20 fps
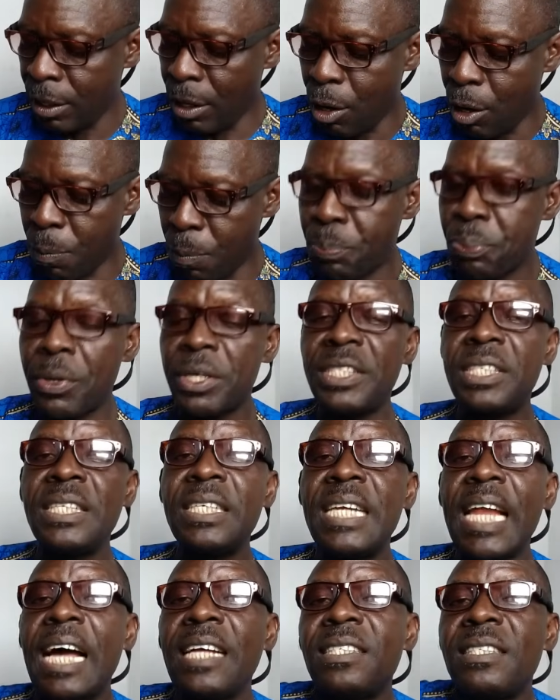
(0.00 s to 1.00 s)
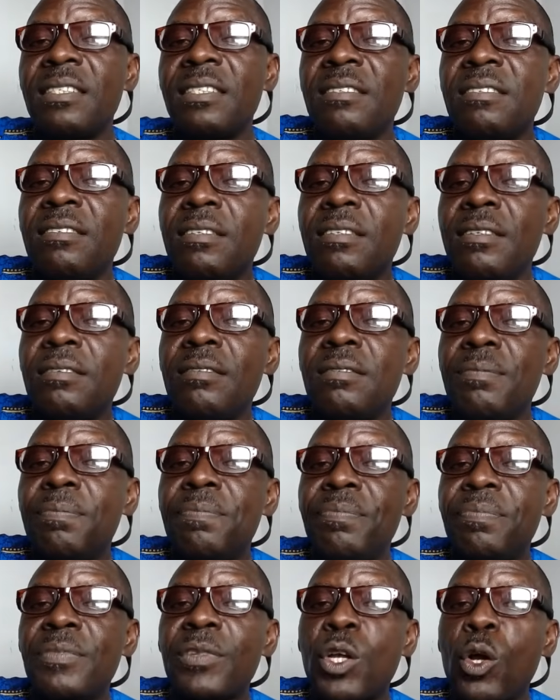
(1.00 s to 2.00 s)
operating that
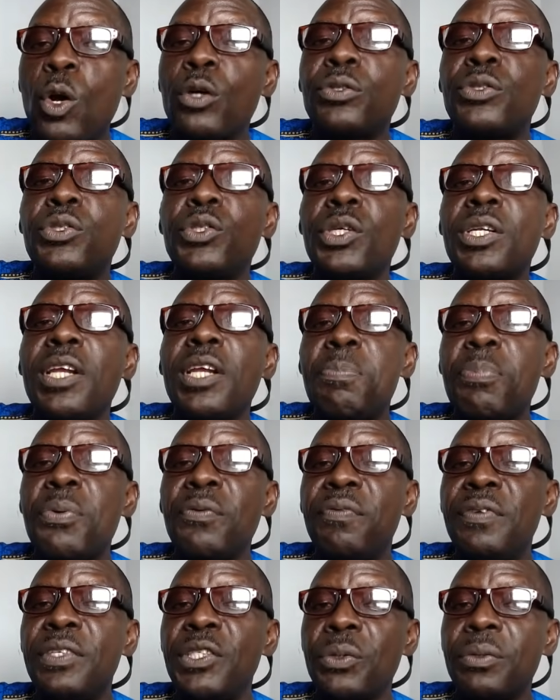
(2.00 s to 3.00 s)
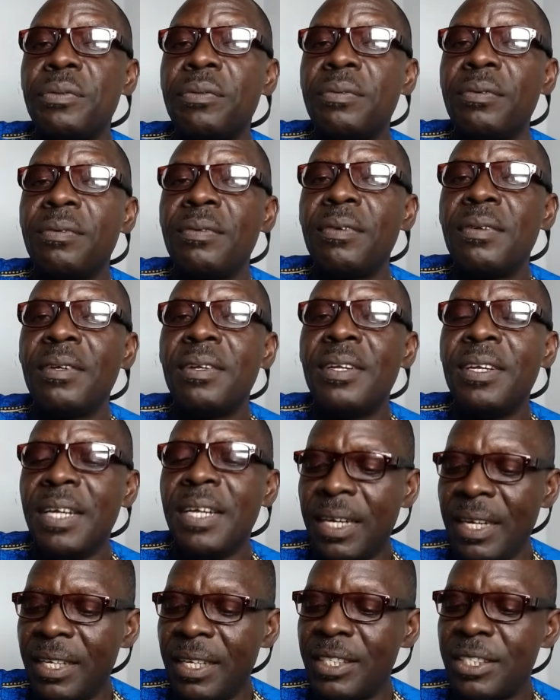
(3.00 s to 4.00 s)
constitutional provision,
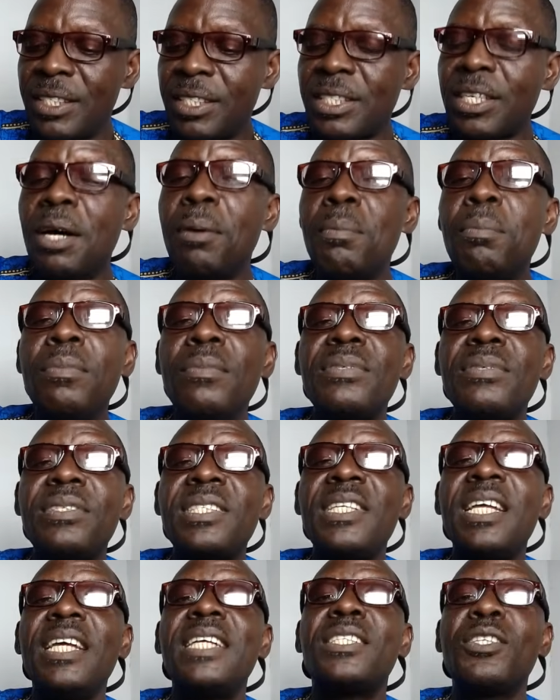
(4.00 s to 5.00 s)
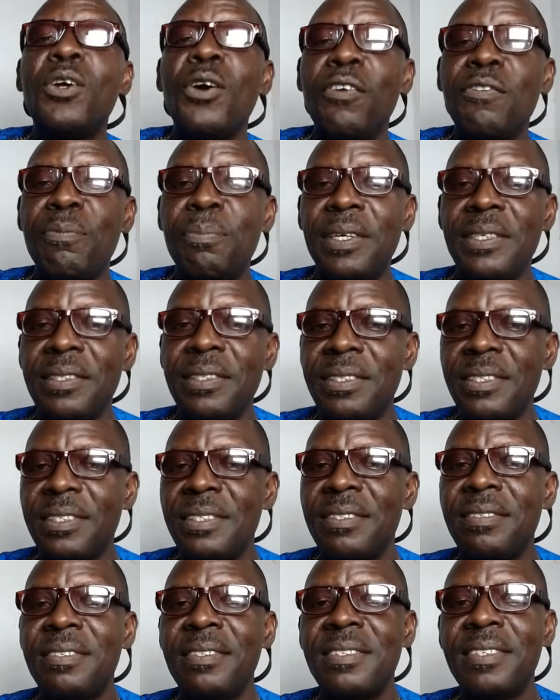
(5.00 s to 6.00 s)
some state government,
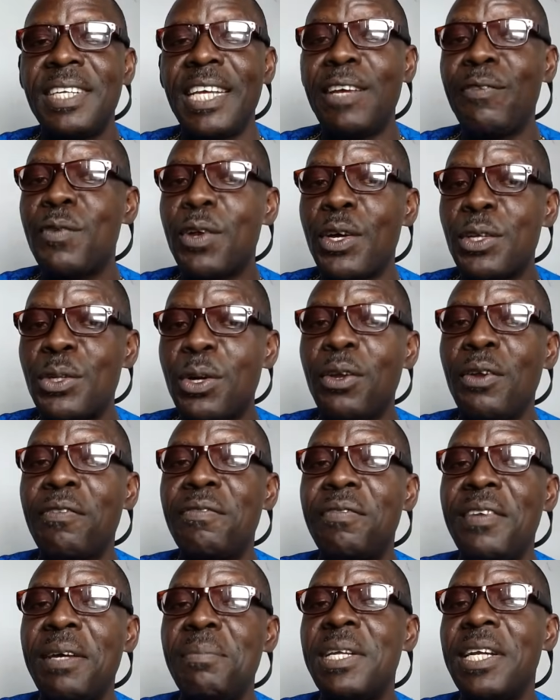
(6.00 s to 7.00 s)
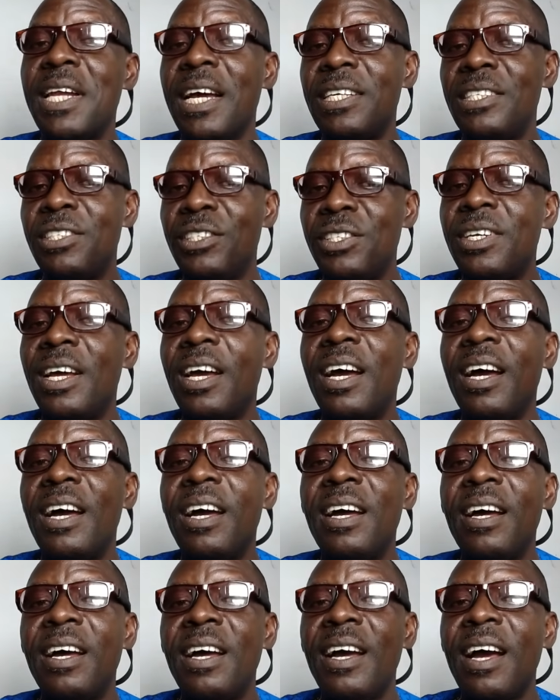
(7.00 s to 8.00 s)
if not all of them in Nigeria,
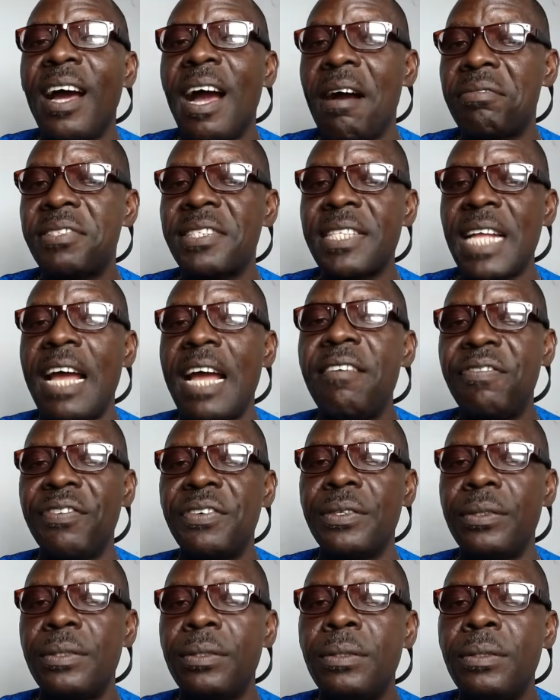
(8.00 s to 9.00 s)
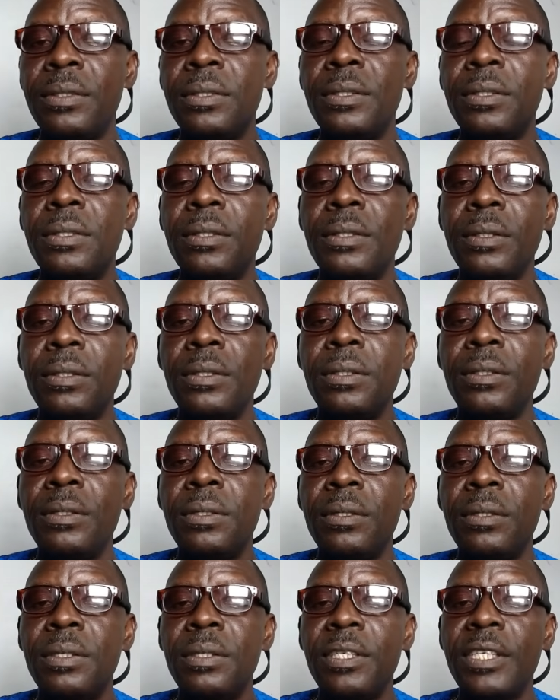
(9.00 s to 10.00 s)
have stifled.
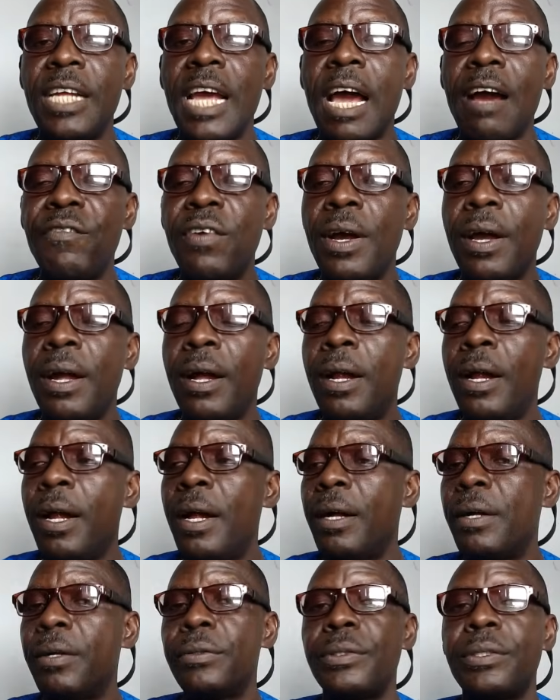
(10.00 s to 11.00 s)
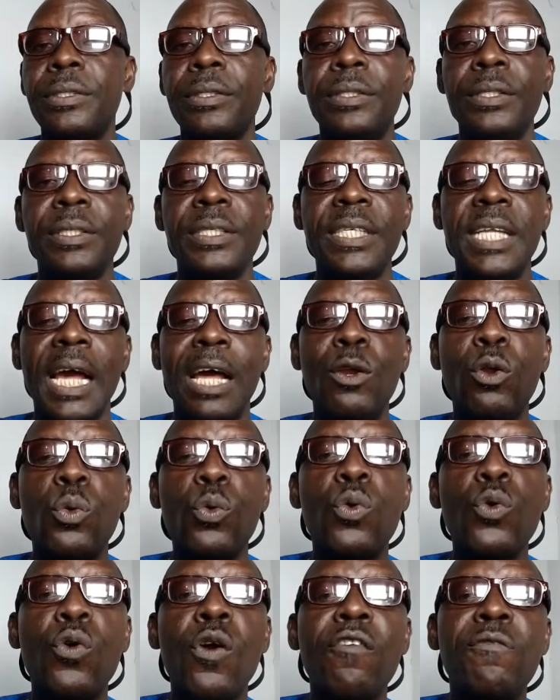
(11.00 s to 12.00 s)
They have held their local
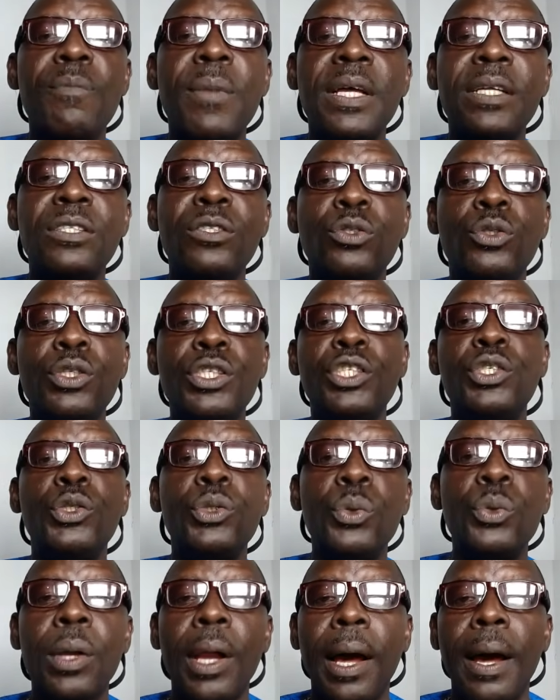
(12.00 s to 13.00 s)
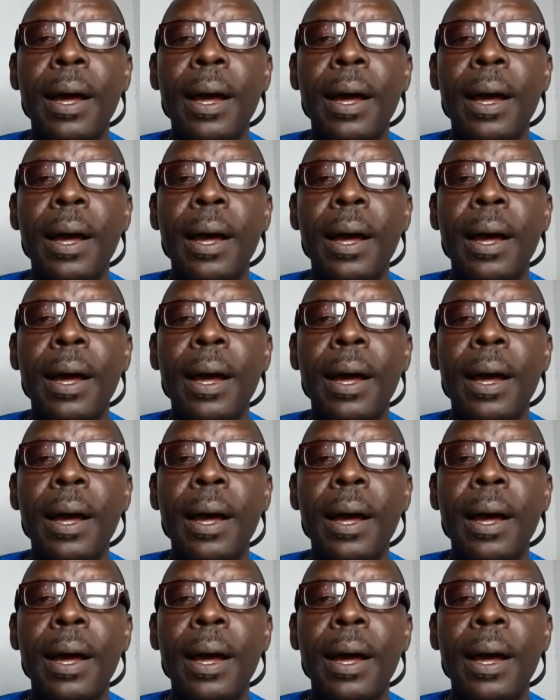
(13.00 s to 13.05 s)
government to the jugular.